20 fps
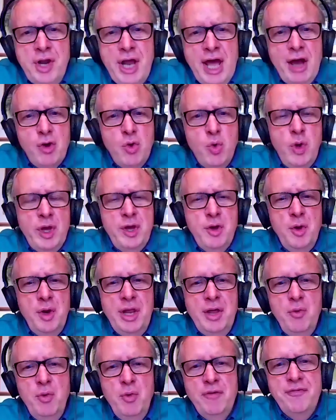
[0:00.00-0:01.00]
how
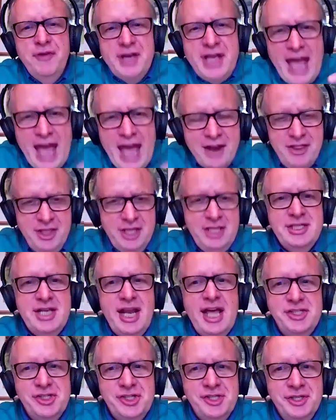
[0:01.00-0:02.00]
quickly we'll forget these
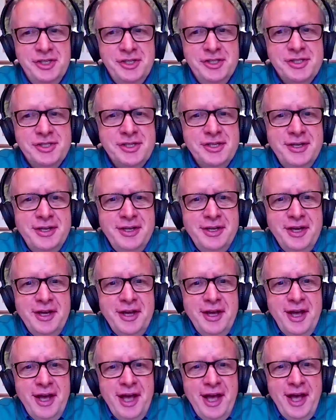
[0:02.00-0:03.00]
lessons
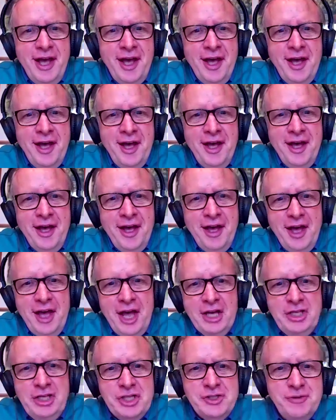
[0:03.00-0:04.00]
uh,
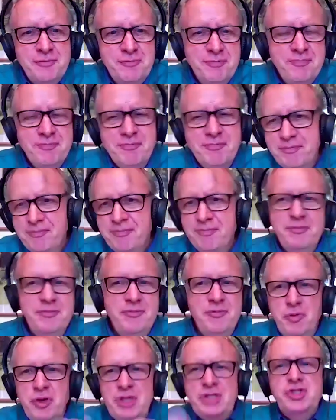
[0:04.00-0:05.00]
and just
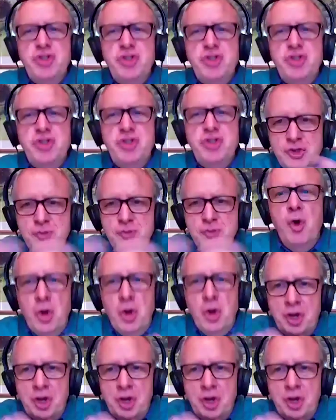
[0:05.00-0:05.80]
restock the small